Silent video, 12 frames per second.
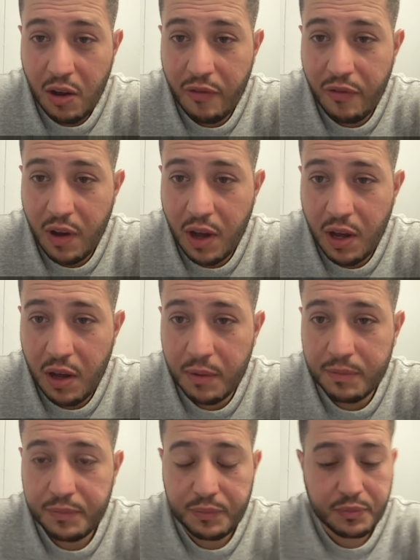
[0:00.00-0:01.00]
of,
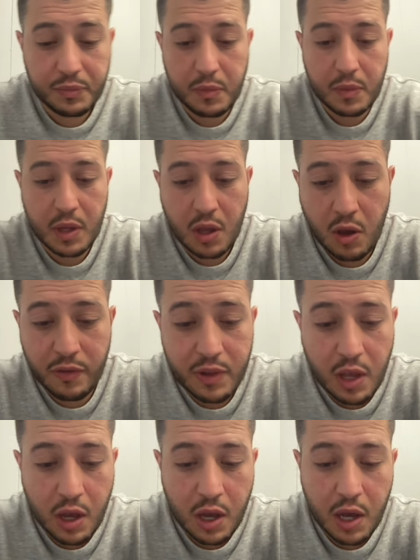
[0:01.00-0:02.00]
um, of
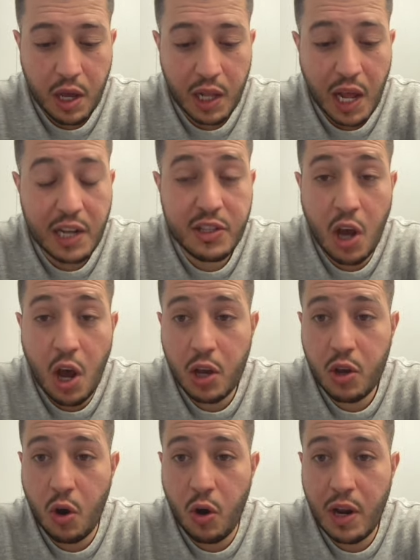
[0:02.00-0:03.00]
uh, a lot of
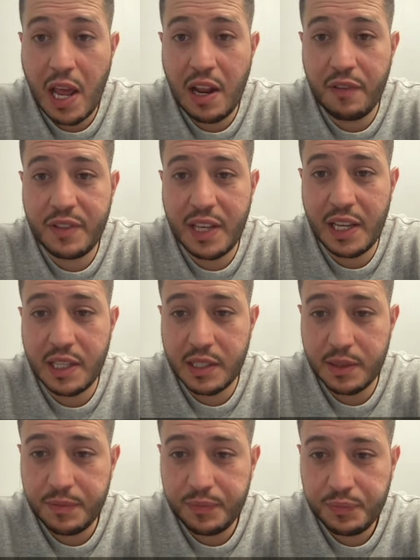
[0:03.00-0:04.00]
talk on
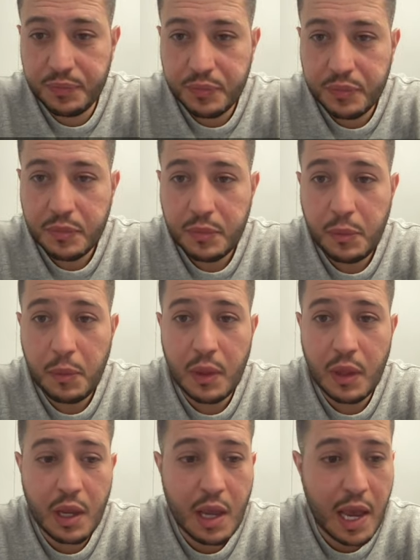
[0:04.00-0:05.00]
NFTs,
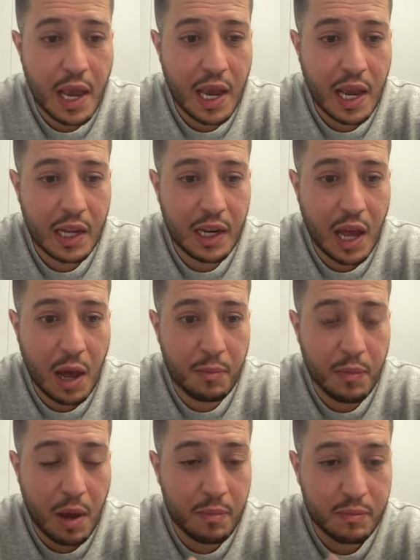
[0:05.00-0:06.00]
and
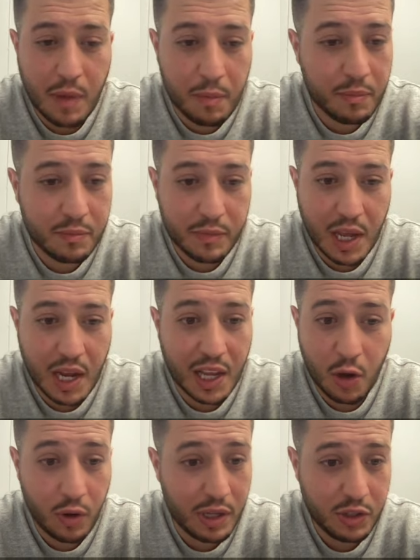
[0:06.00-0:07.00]
I'm I'm I'm gonna
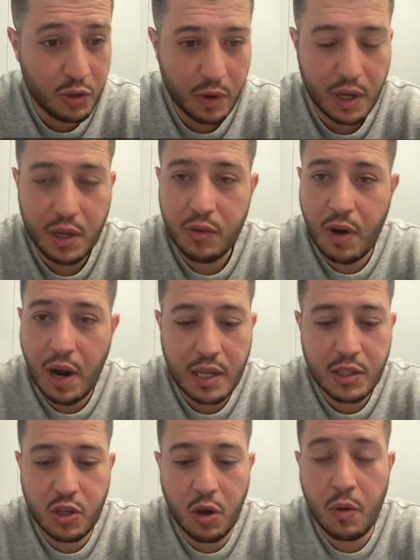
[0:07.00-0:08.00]
go into it
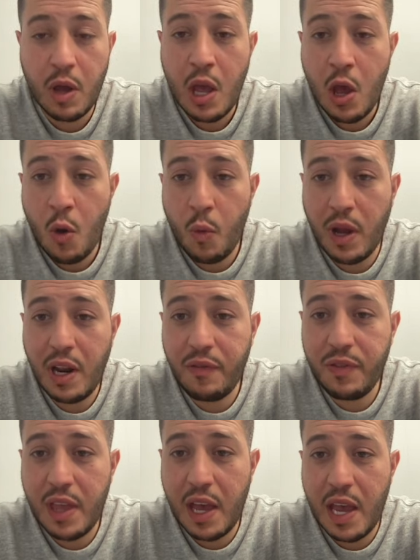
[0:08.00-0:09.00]
right. So one
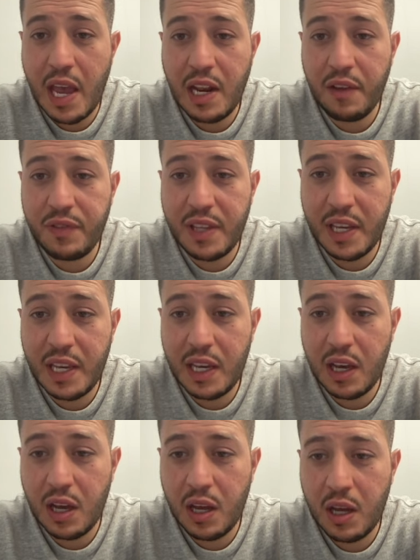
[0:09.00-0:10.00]
of the
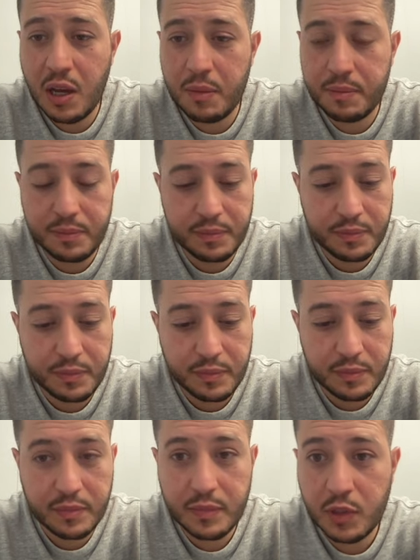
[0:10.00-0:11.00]
NFT um,
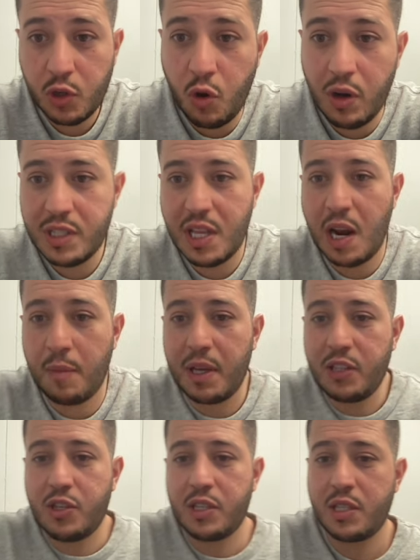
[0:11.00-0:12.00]
coins that I'm
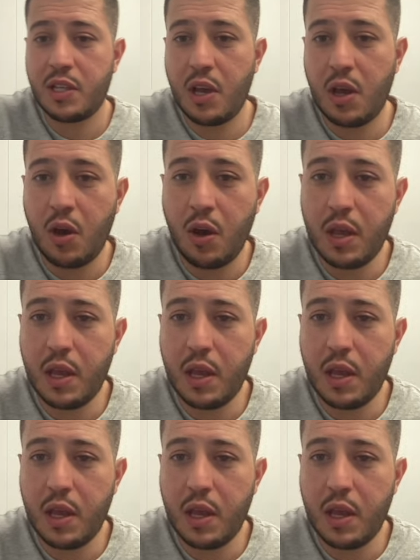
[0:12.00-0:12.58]
interested uh,